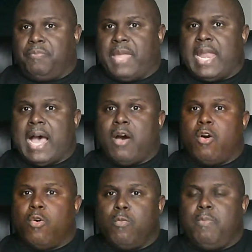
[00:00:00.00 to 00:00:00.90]
And I
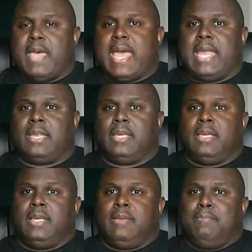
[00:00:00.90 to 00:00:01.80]
hope that
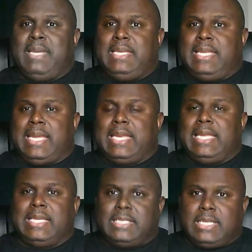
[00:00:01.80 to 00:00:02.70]
me digging
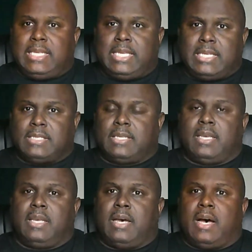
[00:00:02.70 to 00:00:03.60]
into this
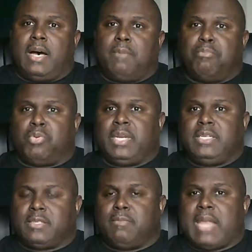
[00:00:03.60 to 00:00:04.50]

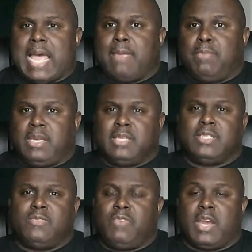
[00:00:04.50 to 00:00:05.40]
brings some light, because
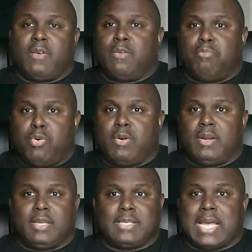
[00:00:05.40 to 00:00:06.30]
it's very
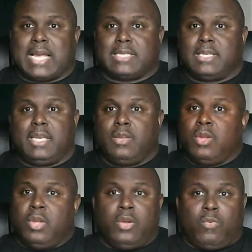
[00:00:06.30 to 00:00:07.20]
important, because like I said,
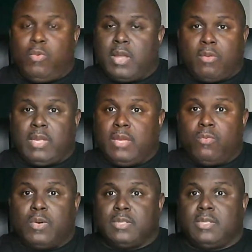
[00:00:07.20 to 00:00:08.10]
we only get
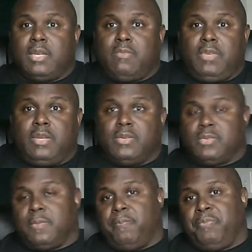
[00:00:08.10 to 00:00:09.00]
one set of ears.